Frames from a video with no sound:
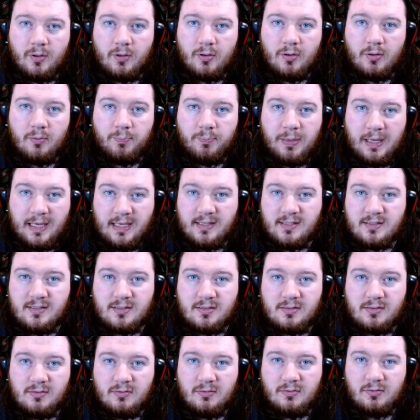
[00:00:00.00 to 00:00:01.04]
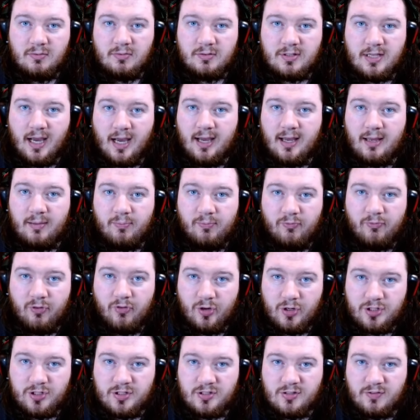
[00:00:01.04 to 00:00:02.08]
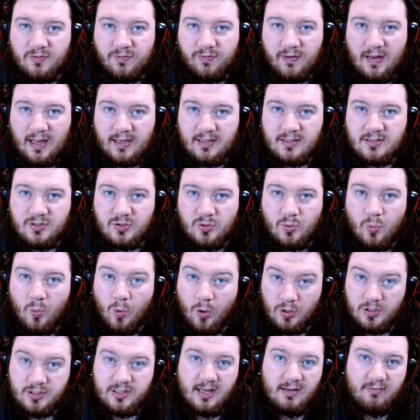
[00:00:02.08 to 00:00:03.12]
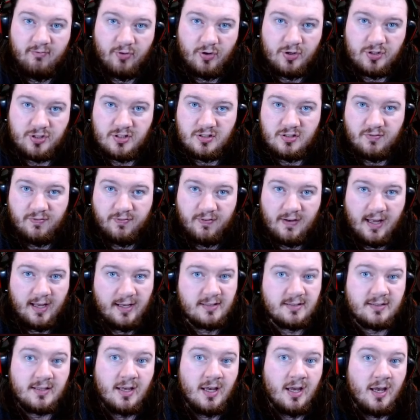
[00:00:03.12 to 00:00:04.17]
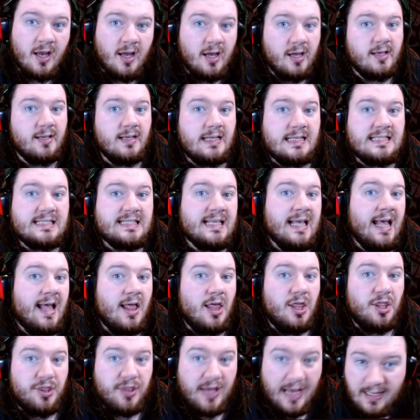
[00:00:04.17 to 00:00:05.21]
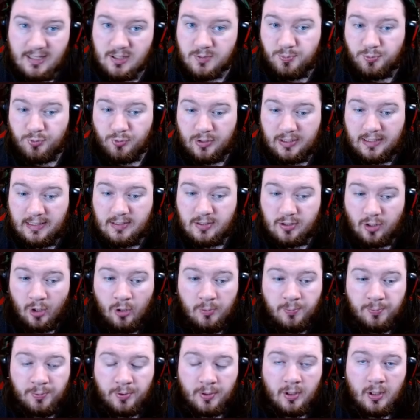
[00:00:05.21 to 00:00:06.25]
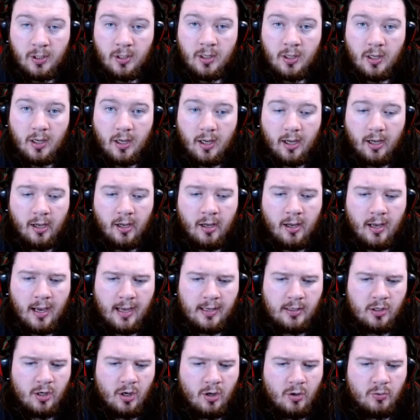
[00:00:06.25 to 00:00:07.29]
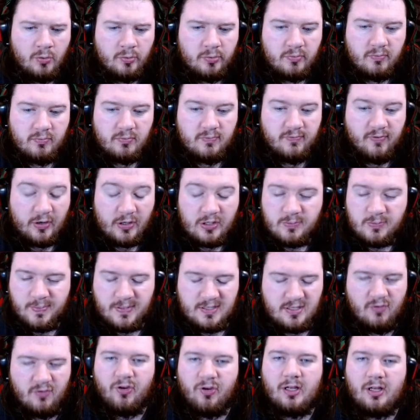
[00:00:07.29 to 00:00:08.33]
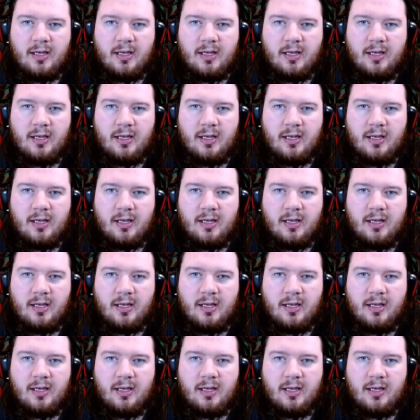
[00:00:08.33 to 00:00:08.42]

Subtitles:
peacetime versions of flags to wartime versions of flags, because that's pretty dope. I know very specifically